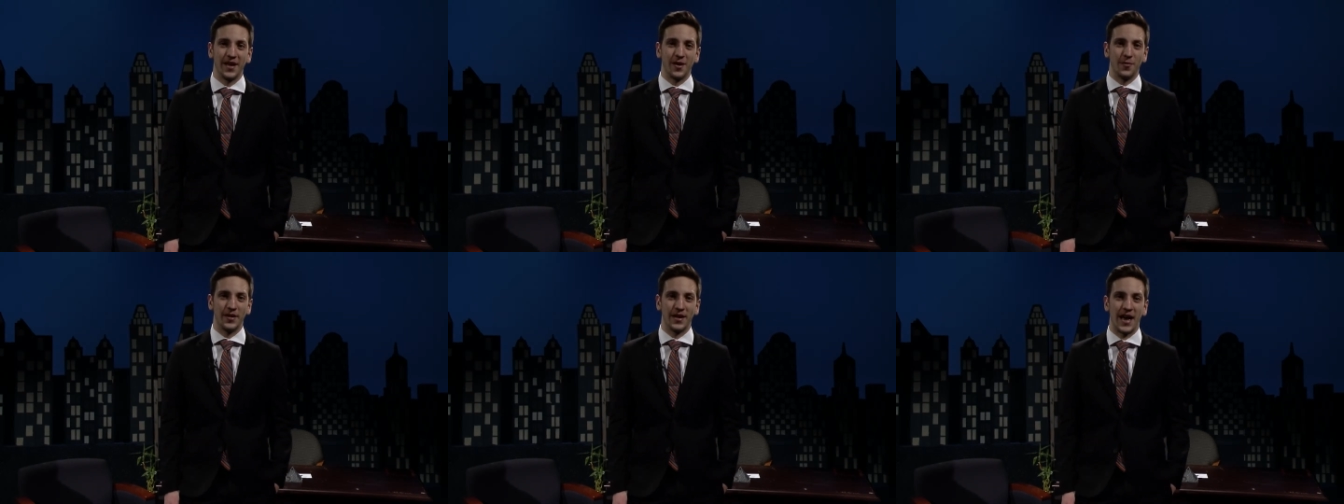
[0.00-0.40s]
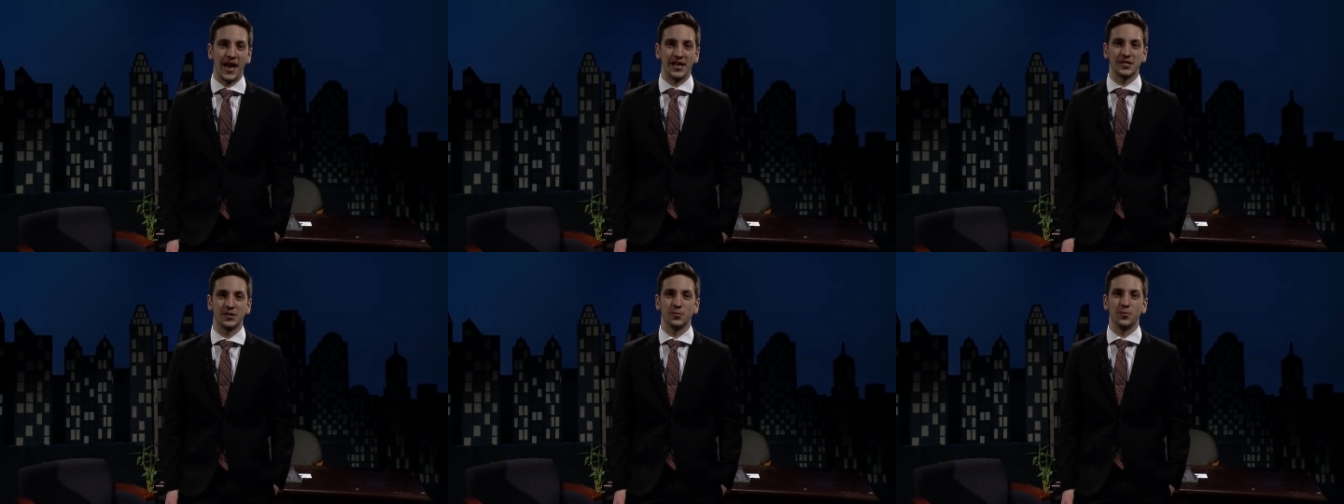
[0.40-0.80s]
When
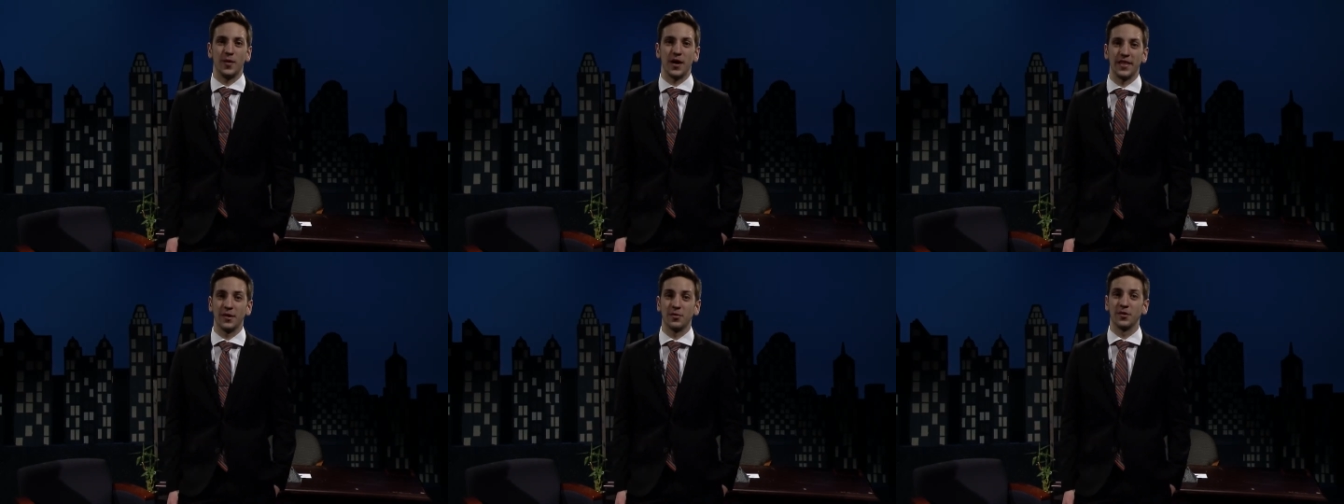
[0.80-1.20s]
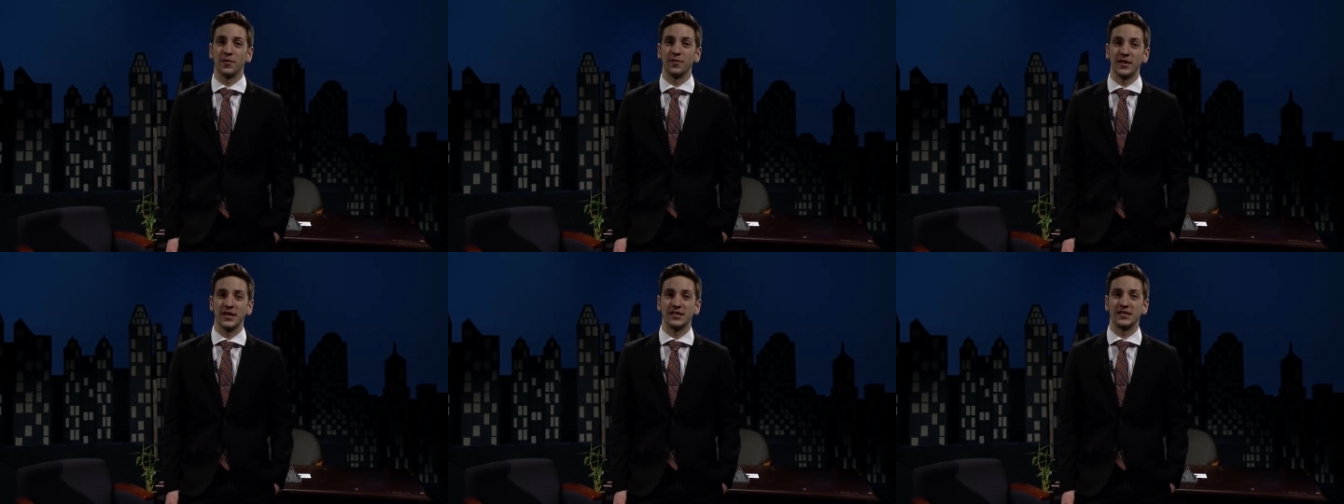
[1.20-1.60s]
asked why they would
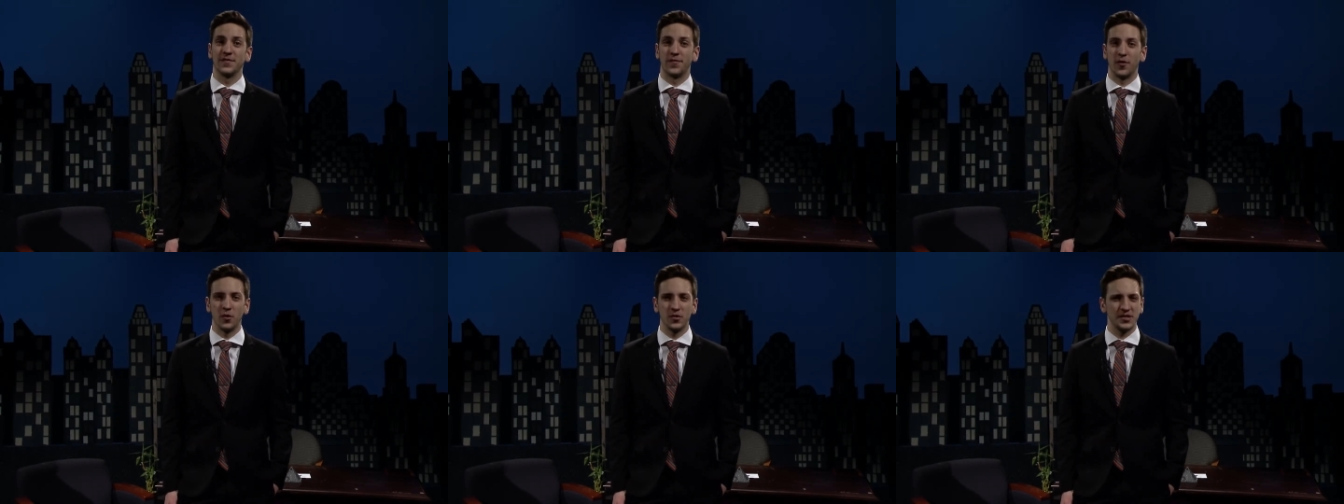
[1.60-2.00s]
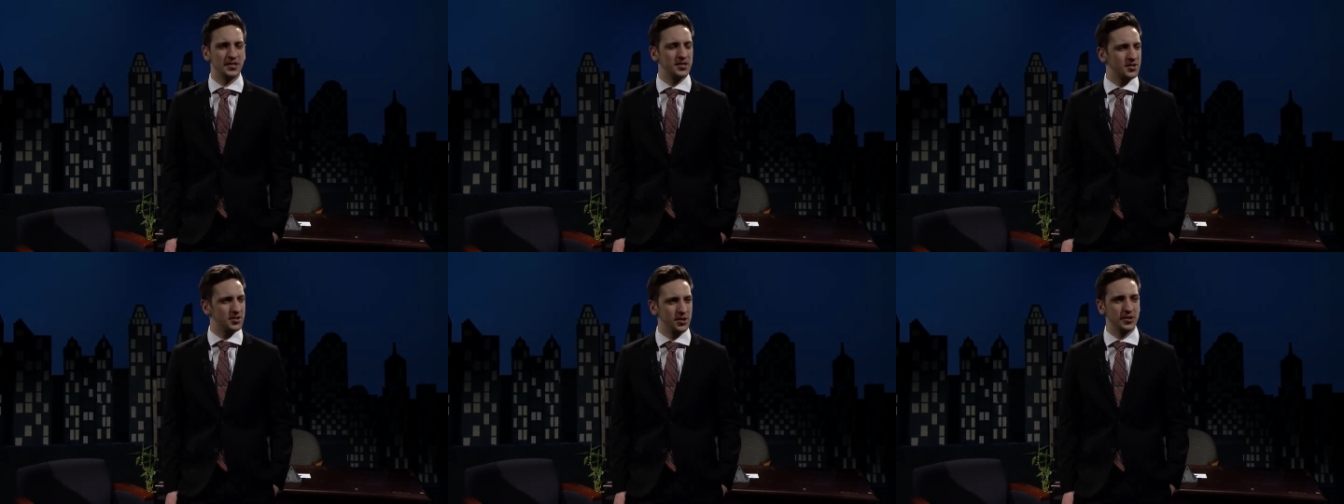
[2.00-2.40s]
release frozen
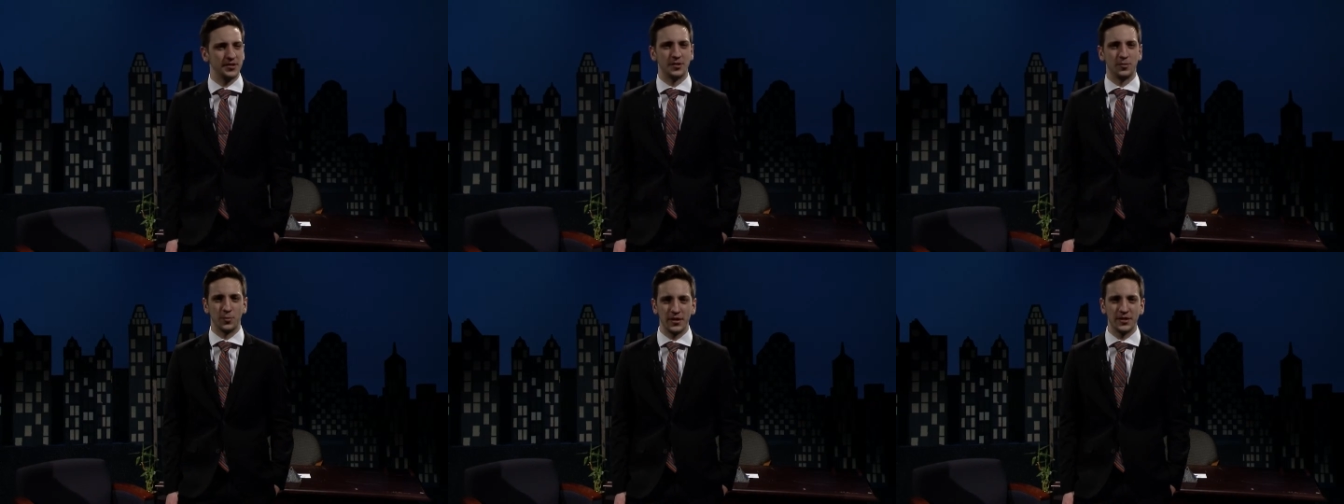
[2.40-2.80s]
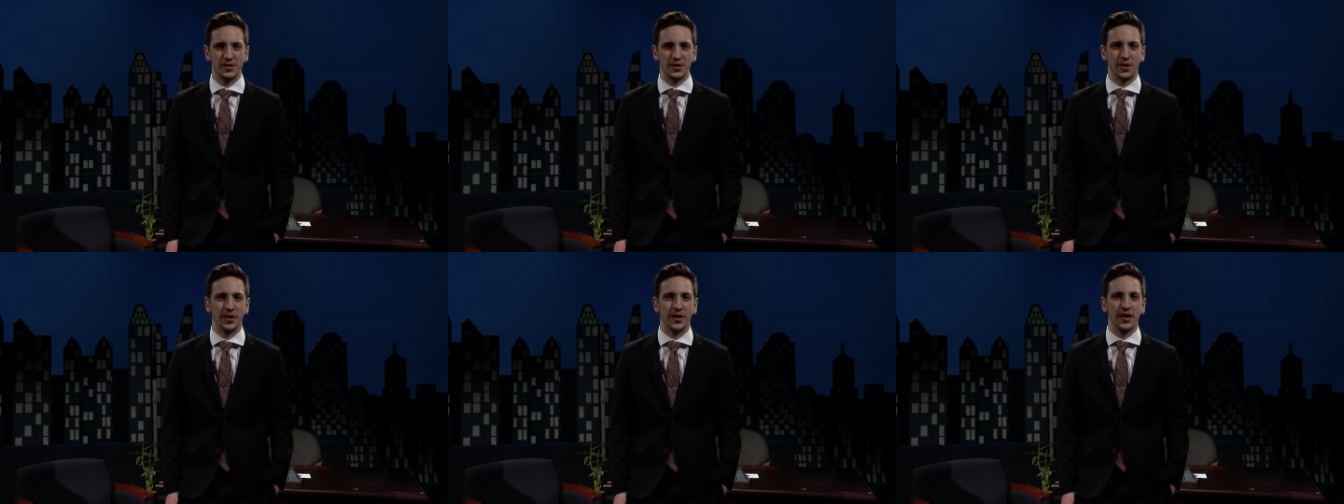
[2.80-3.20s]
desserts in
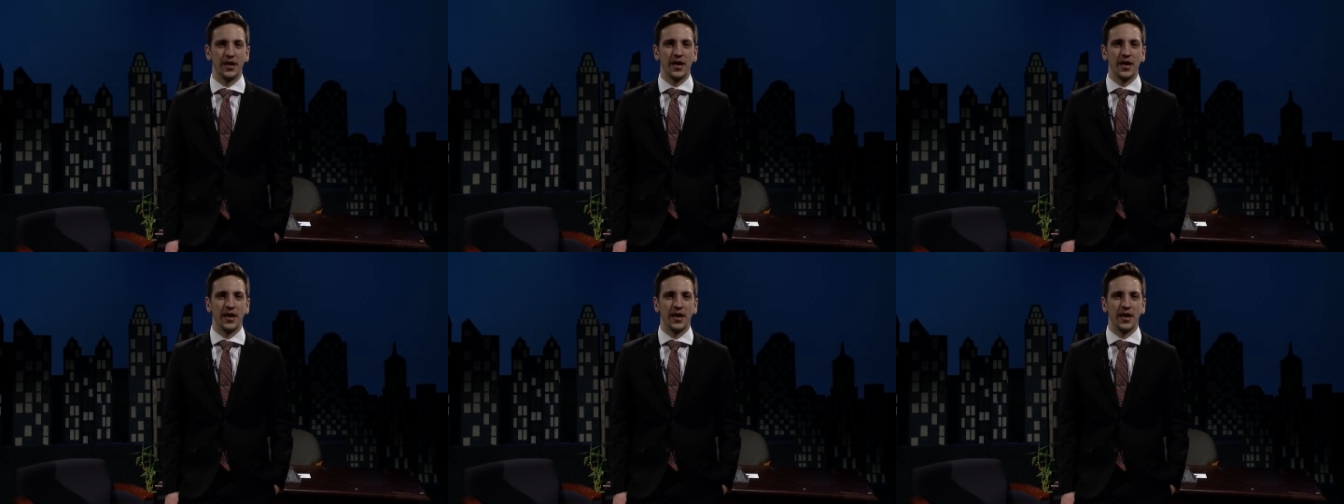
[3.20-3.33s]
winter,